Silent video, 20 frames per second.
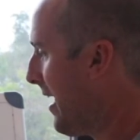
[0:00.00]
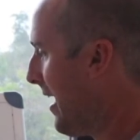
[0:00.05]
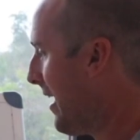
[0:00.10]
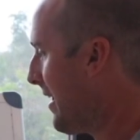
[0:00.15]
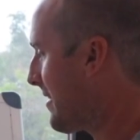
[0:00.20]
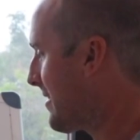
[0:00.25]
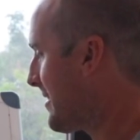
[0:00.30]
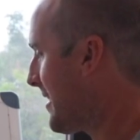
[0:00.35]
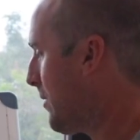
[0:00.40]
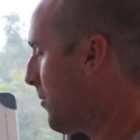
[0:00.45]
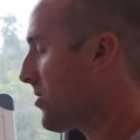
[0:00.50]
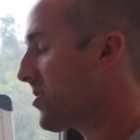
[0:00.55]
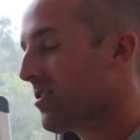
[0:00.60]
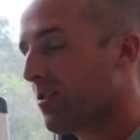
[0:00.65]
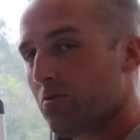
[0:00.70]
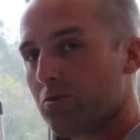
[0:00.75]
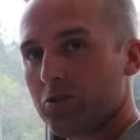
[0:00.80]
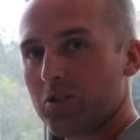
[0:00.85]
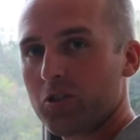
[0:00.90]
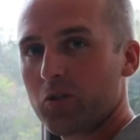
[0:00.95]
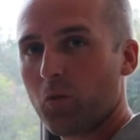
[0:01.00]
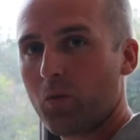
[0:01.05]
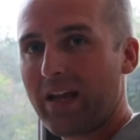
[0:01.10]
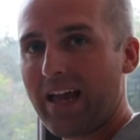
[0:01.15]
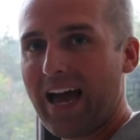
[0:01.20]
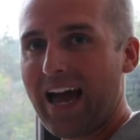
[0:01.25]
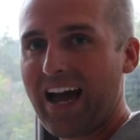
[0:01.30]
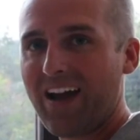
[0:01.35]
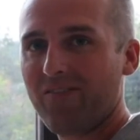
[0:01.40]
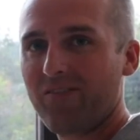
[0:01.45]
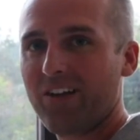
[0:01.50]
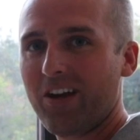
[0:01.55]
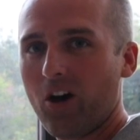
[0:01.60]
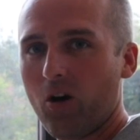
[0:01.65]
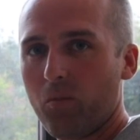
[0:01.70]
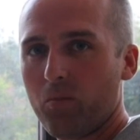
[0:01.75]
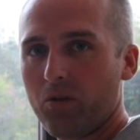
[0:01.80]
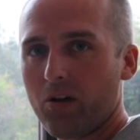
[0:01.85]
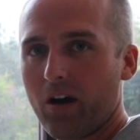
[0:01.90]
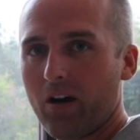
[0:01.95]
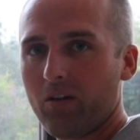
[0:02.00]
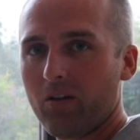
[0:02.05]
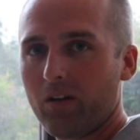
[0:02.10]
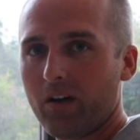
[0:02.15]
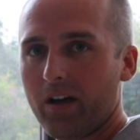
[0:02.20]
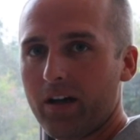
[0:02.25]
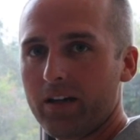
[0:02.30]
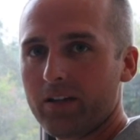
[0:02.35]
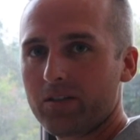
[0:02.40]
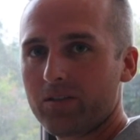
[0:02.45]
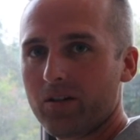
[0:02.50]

and see what solutions we have to help you out, okay?